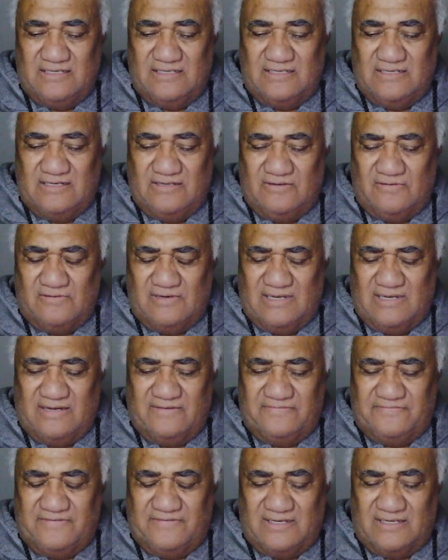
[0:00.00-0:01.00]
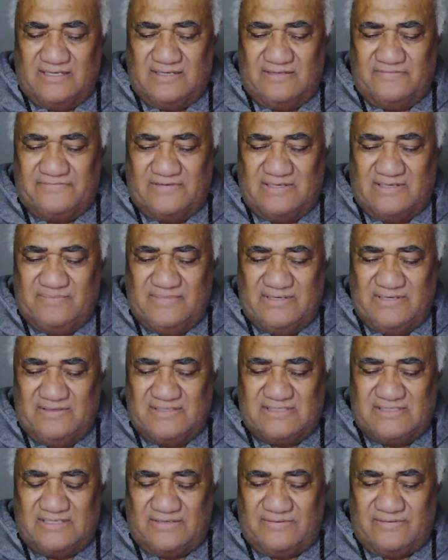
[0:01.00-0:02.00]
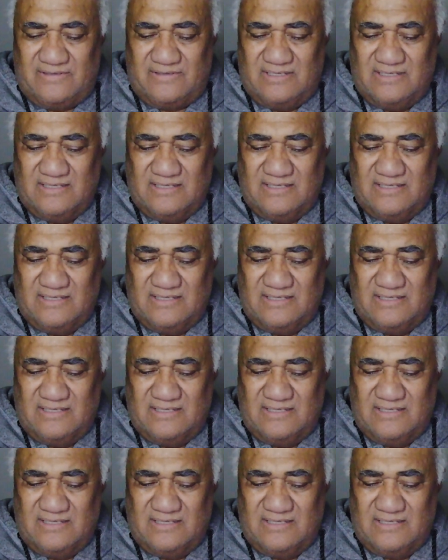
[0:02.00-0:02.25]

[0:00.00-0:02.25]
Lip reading: le o langa fa le military.